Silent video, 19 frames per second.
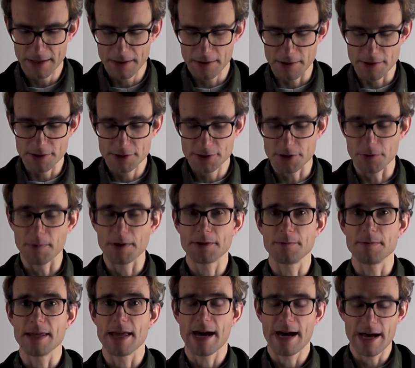Right? So what do
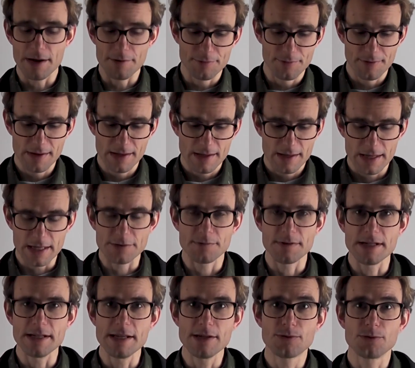we have is
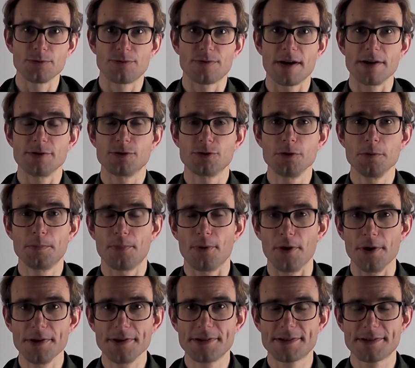we need to find 2
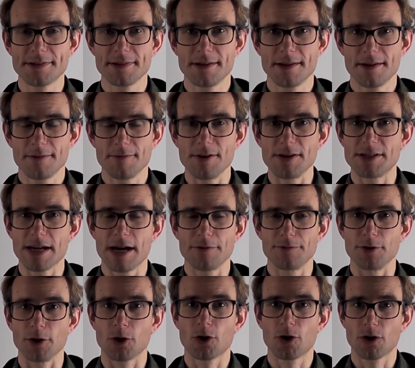points which have
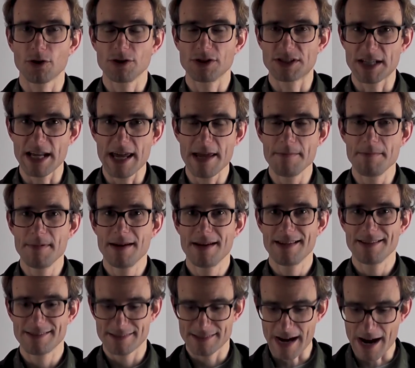the same
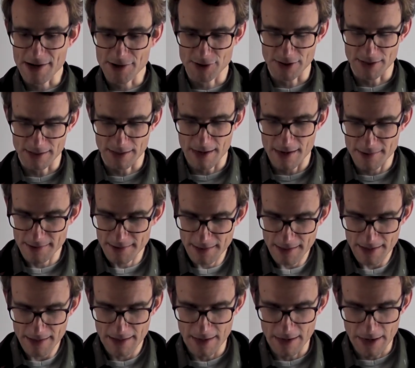tangent line.
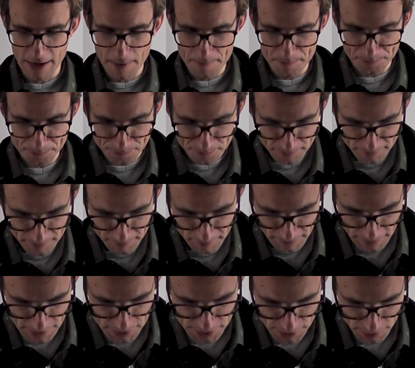
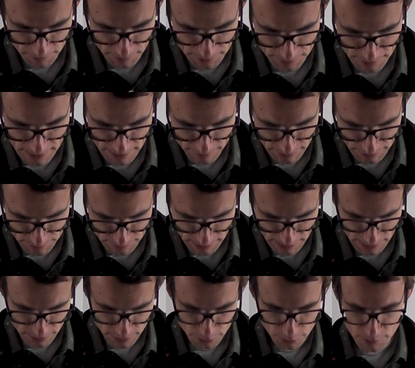And so what we
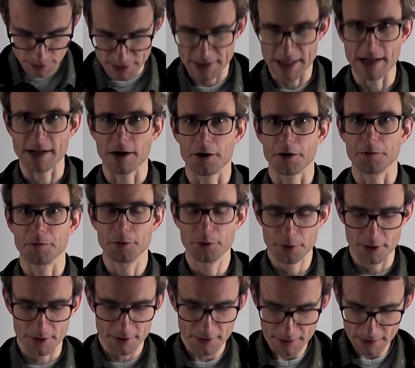can do is take our
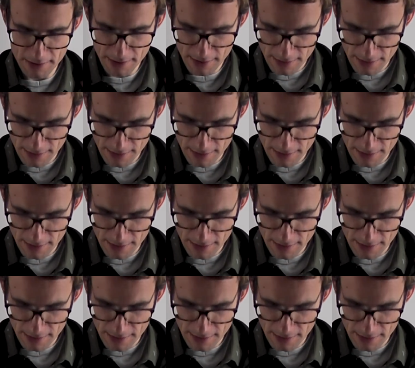ruler.